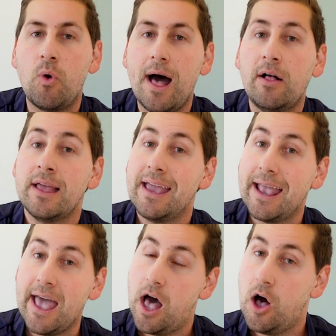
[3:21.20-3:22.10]
Well,
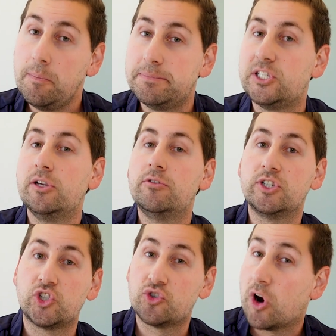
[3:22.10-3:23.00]
it helps you to
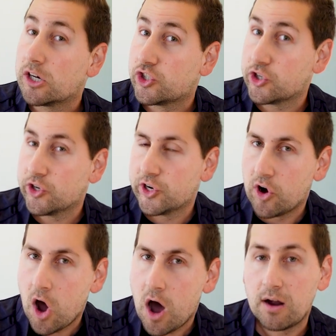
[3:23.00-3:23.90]
structure
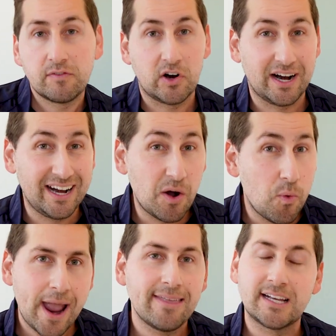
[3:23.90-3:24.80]
your offer in a
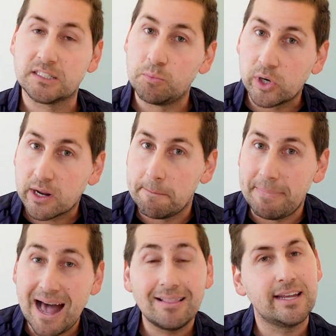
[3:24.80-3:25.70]
way that's more
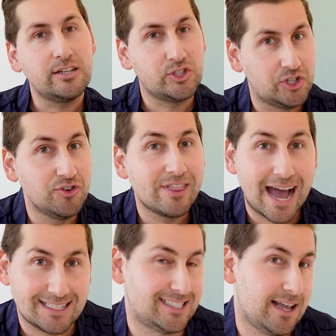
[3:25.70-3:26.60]
compelling to
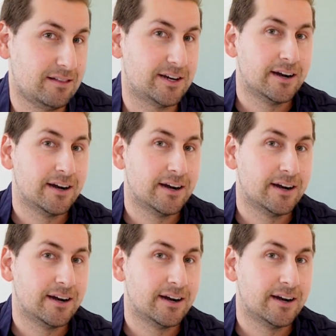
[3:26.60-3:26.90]
that seller.